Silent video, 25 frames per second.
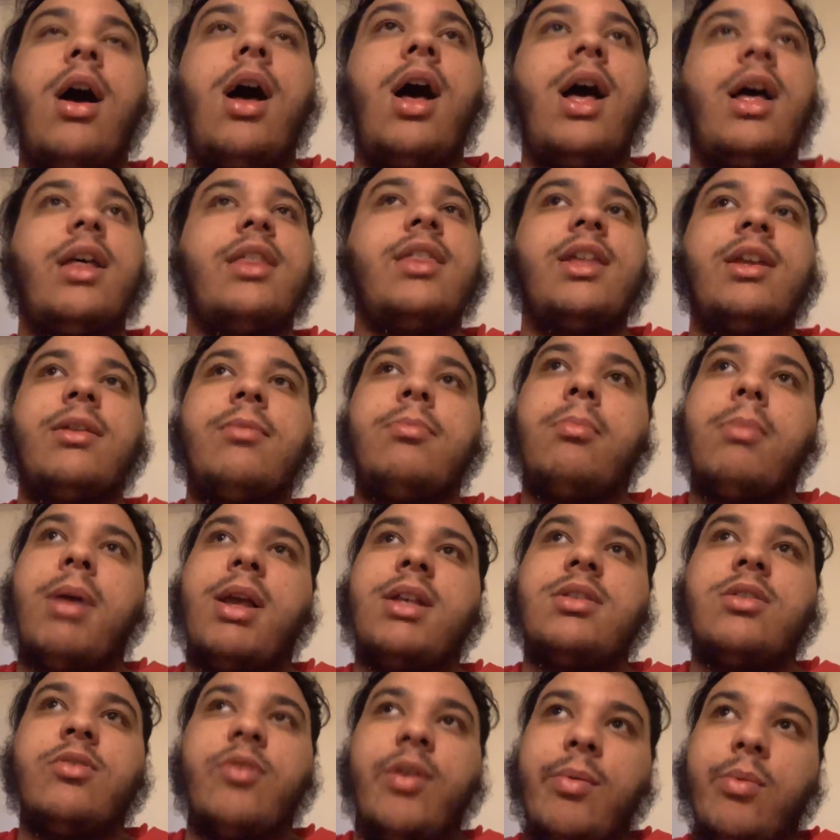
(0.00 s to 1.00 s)
I think
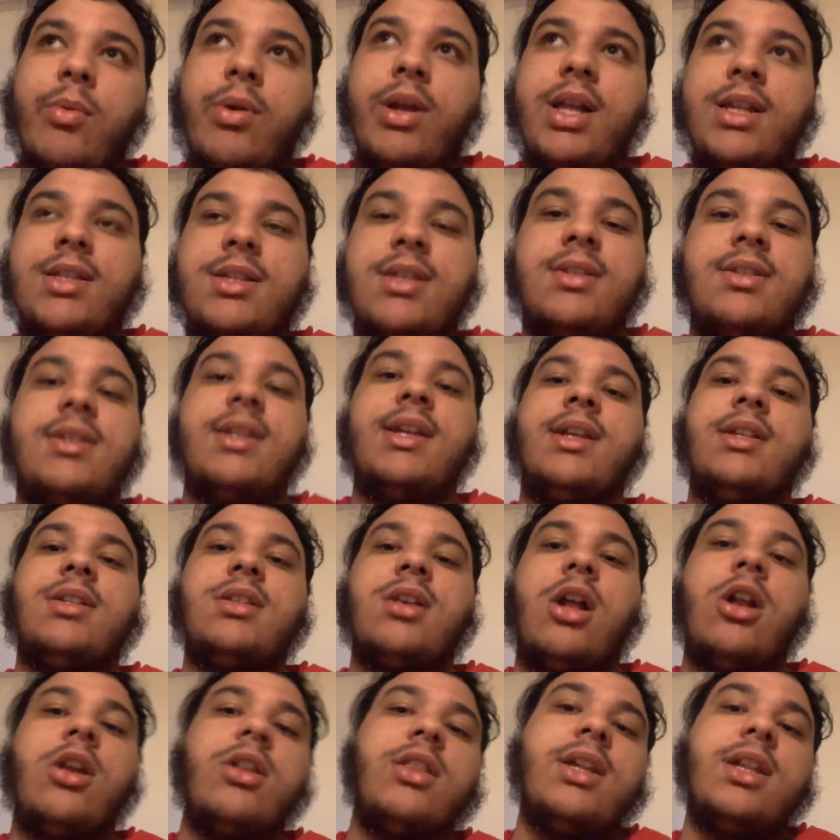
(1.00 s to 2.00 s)
Mason Greenwood gets a 6.
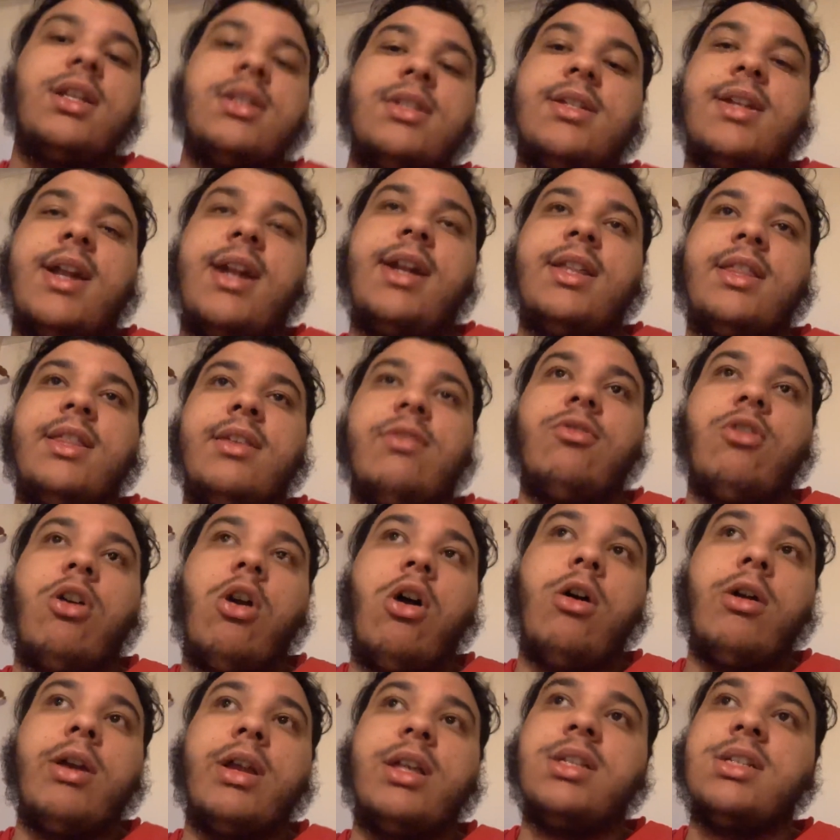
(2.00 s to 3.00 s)
I don't think he did anything
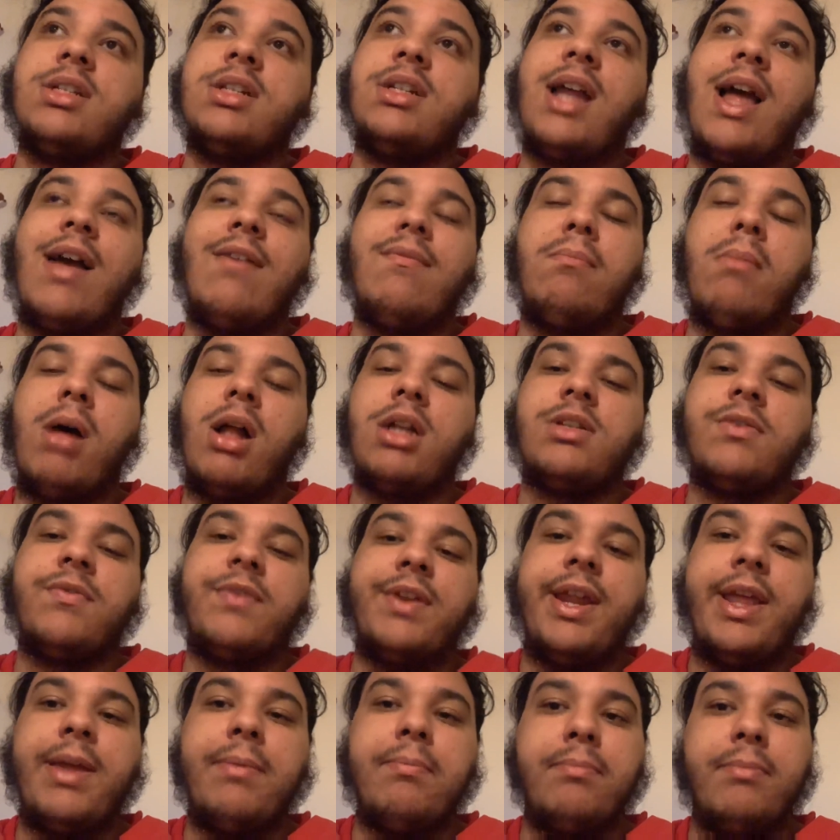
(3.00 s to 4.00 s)
wrong. He didn't have much of
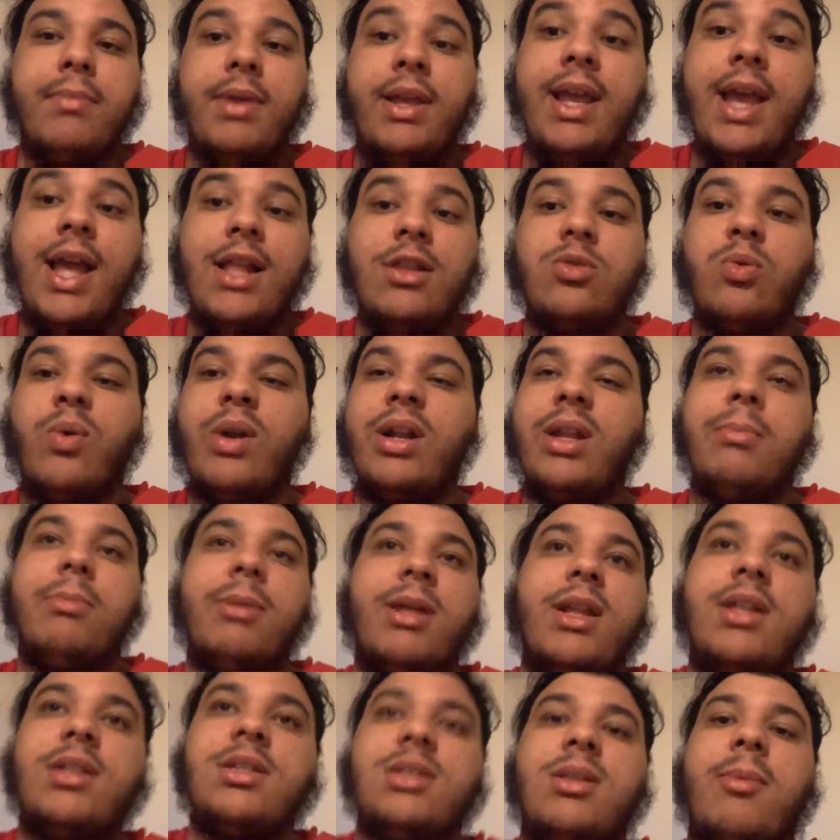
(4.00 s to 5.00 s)
an he had 20
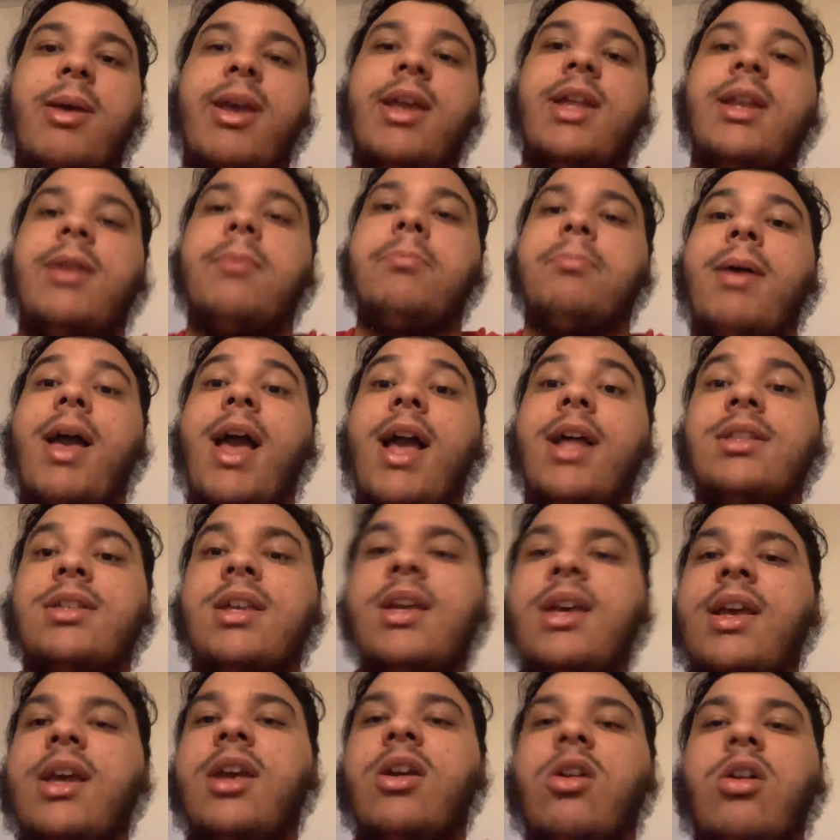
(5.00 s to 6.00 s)
minutes to make an impact.
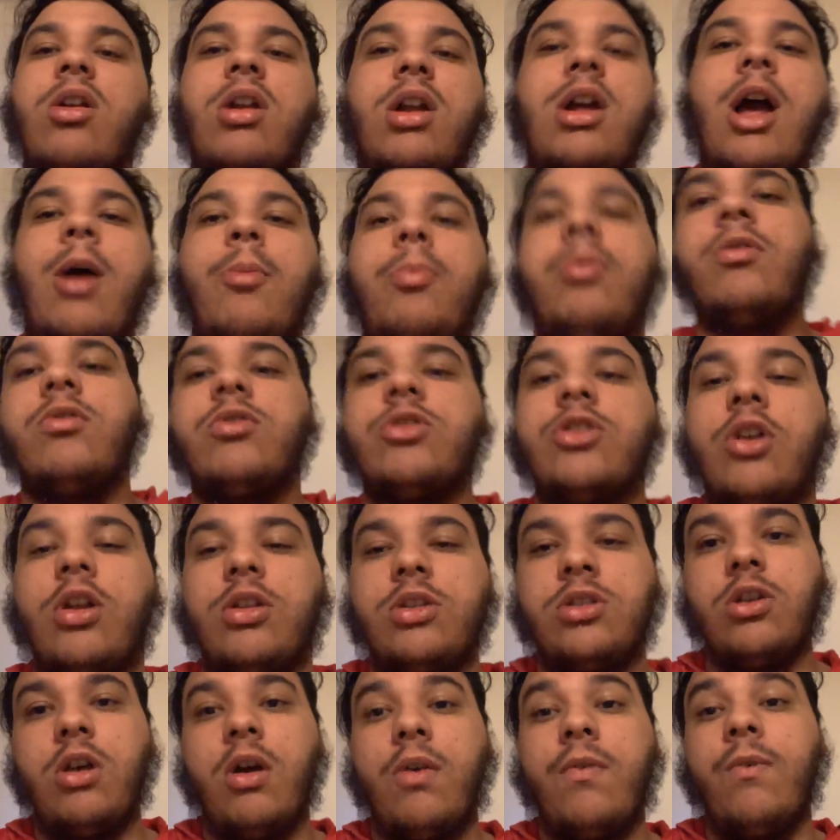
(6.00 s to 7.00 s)
Got a couple of
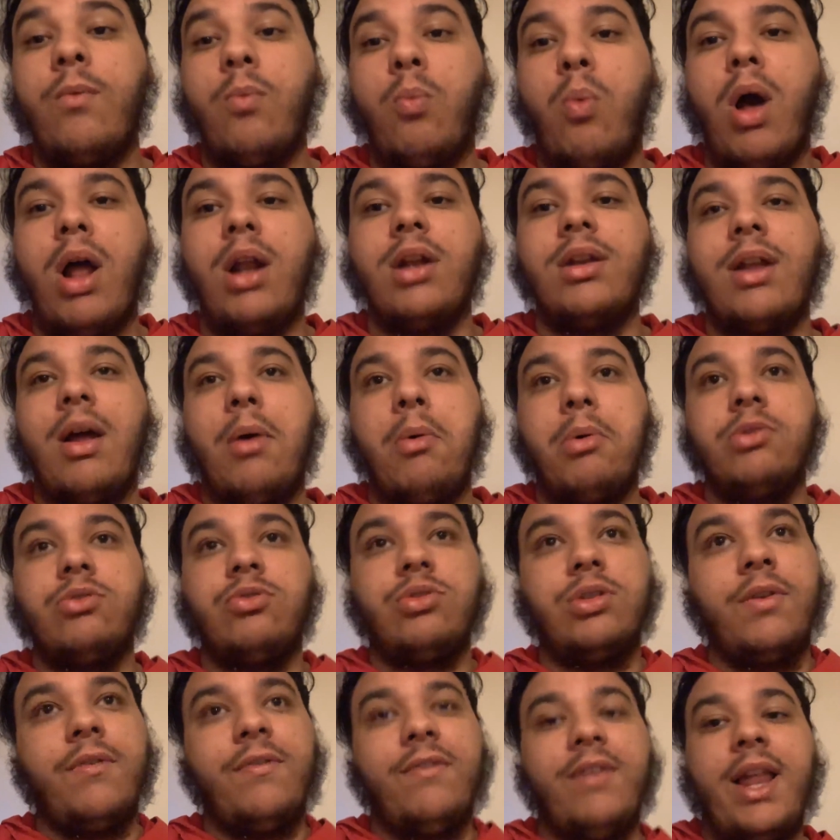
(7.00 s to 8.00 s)
shots off. One that was
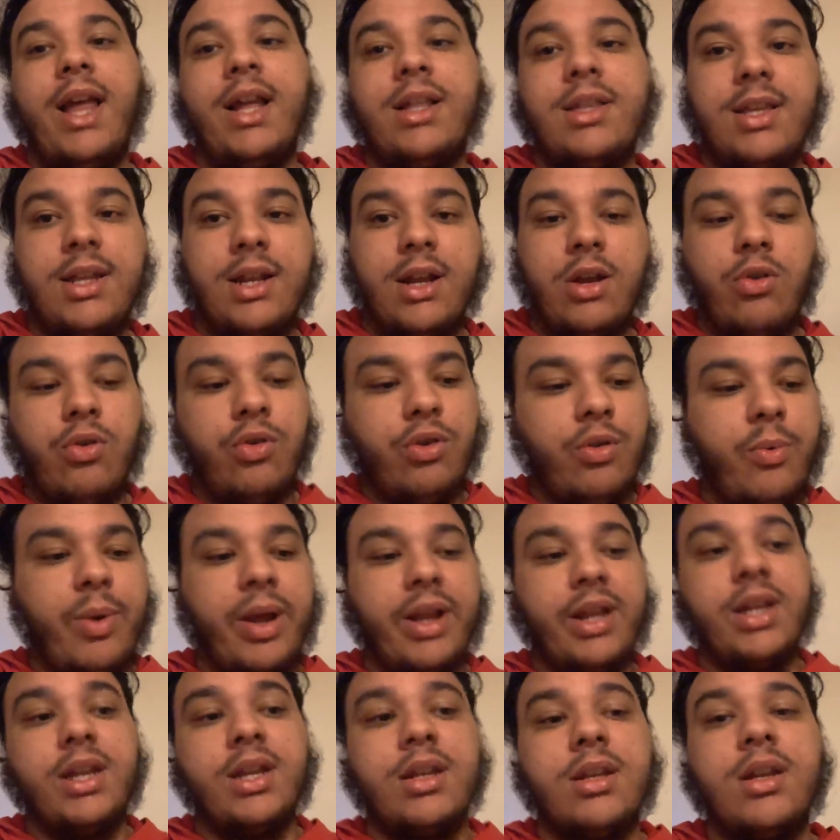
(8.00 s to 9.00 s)
deflected and could have
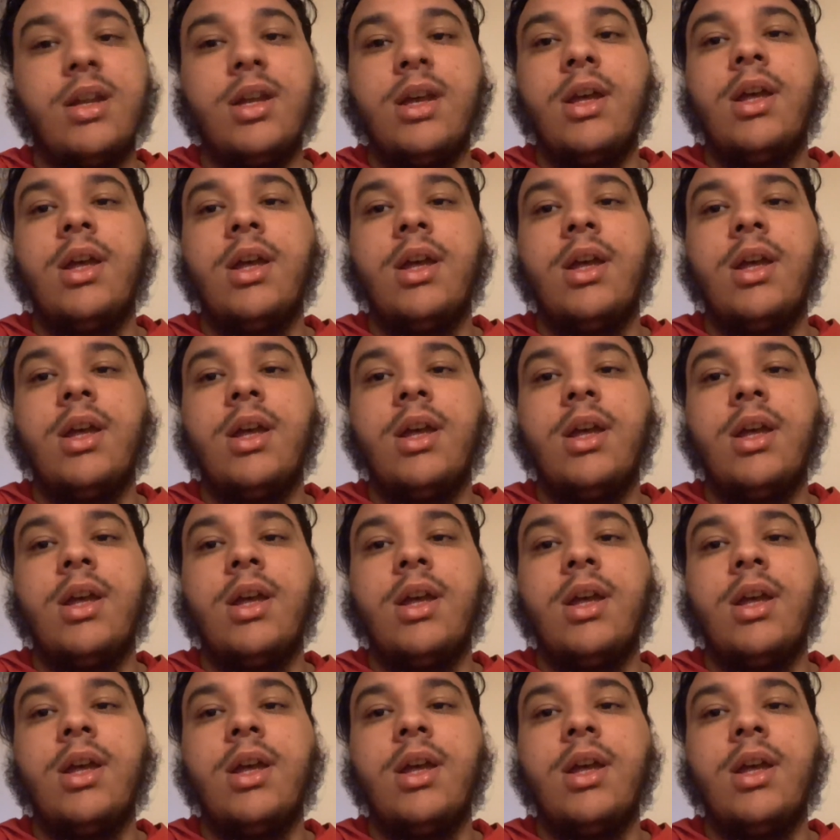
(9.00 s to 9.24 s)
went in.